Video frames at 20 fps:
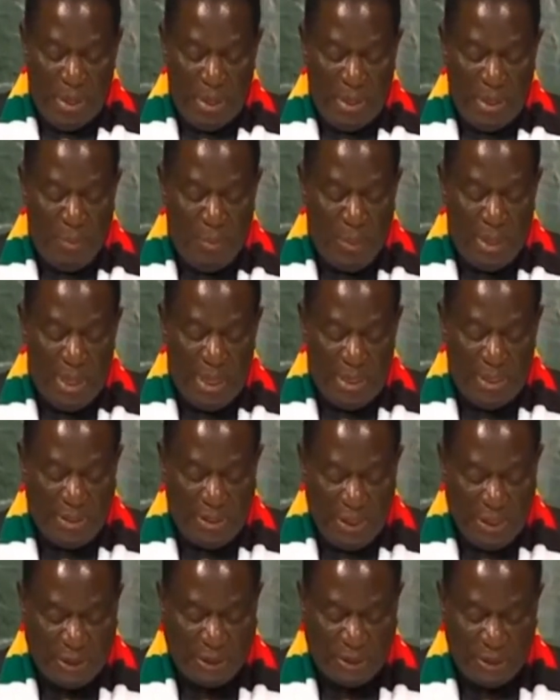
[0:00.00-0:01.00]

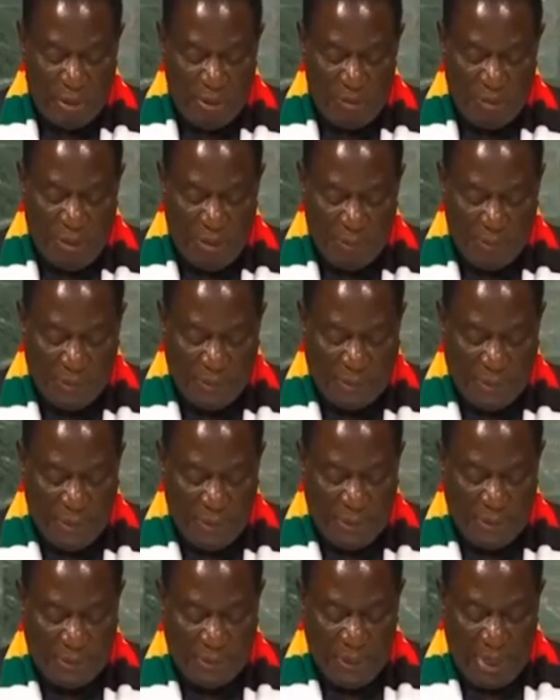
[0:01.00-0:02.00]
Liberalization of
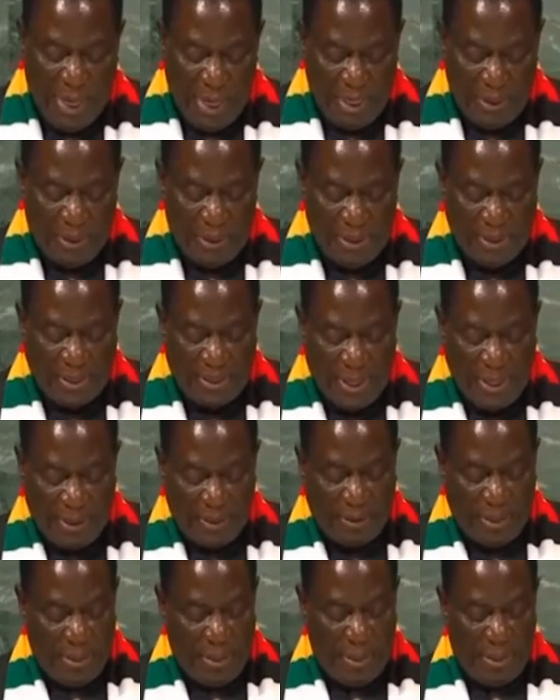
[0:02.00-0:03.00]
services and the
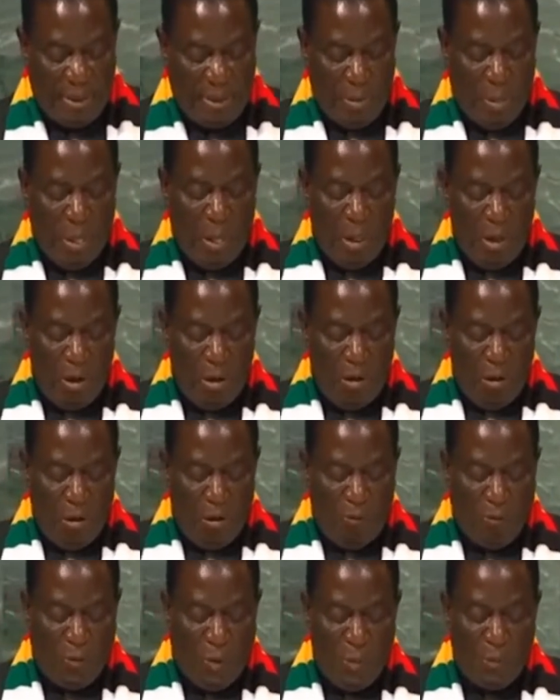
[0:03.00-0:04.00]
strengthening
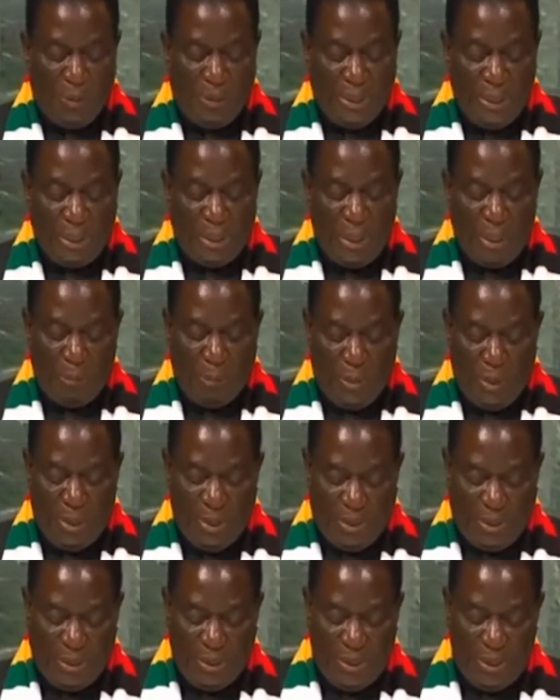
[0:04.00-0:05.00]
of competition
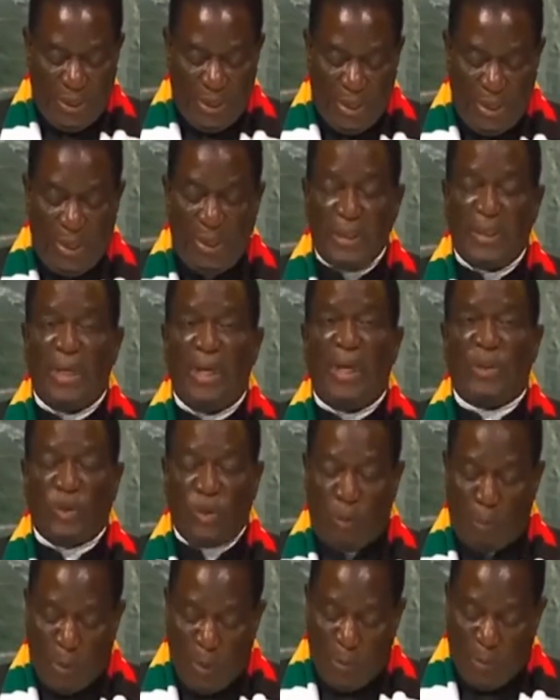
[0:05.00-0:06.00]
policy and
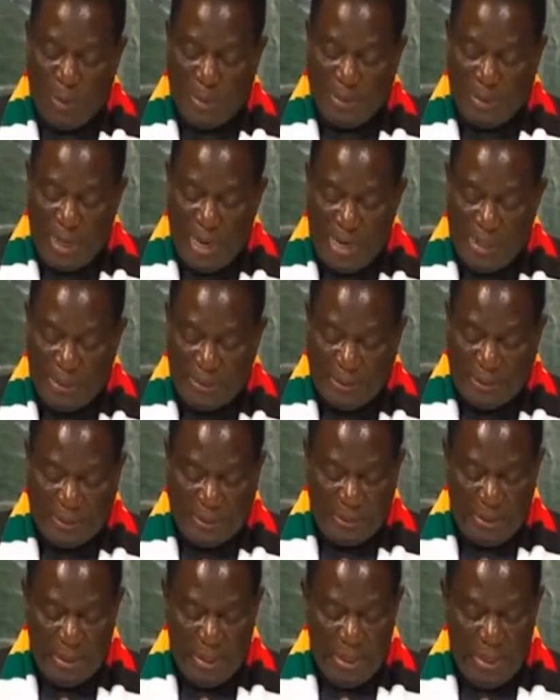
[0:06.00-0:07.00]
intellectual property
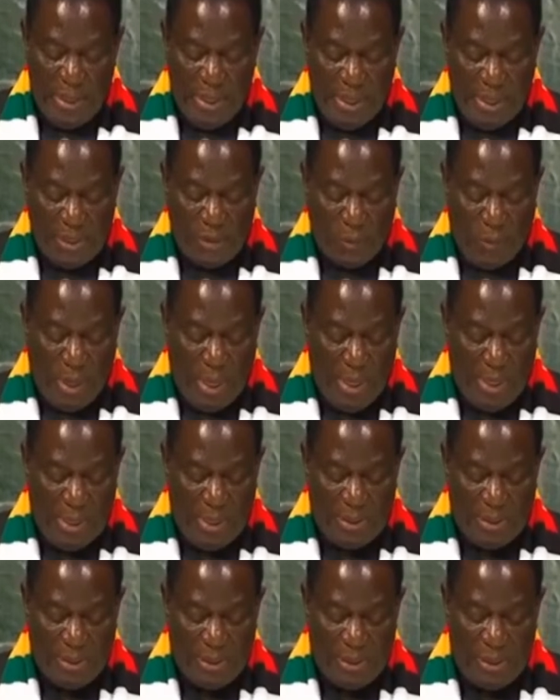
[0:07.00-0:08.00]
rights, as well
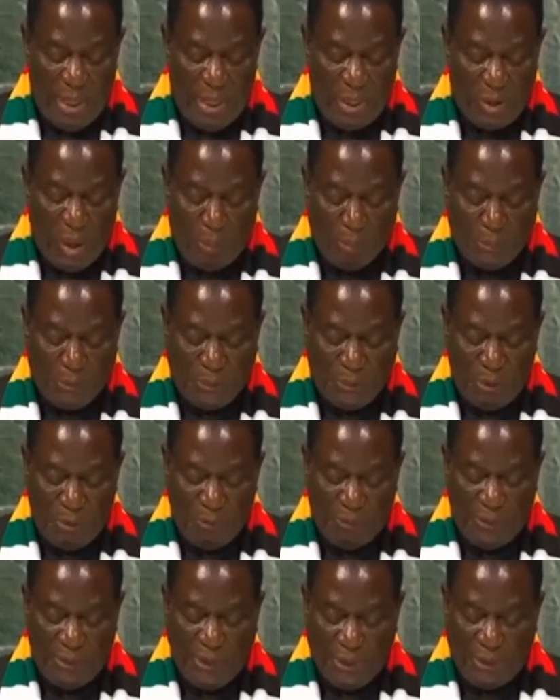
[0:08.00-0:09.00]
as the adoption
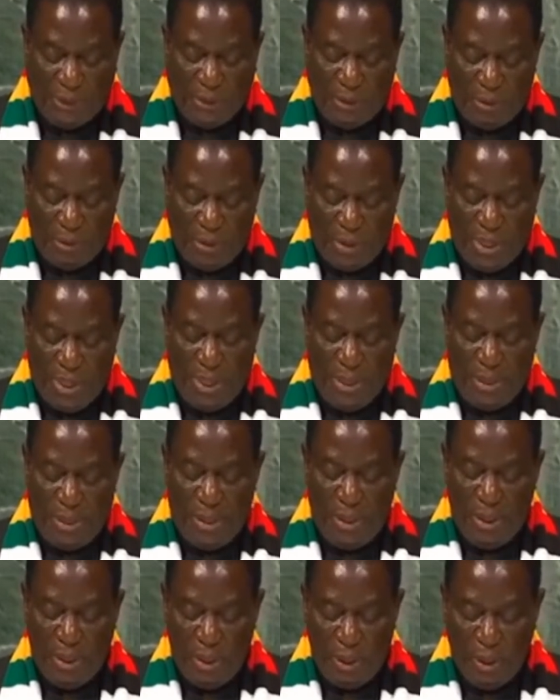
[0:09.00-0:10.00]
of digital
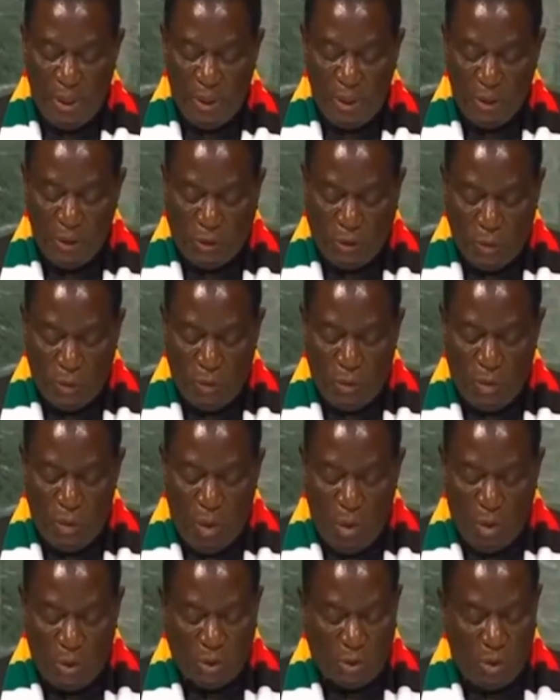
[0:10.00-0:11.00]
trade, should
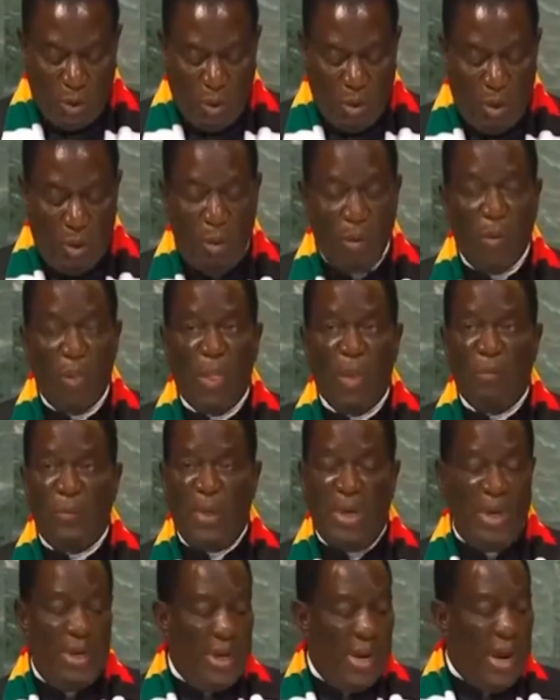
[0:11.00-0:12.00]
also
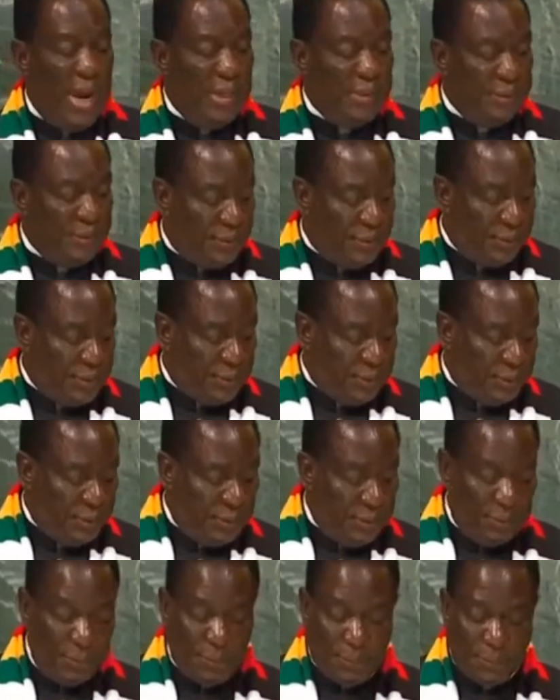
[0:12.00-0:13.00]
be
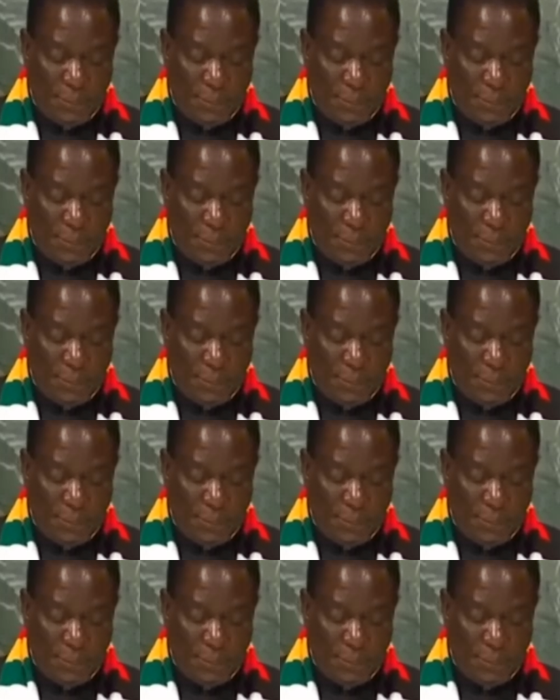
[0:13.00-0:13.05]
enhanced.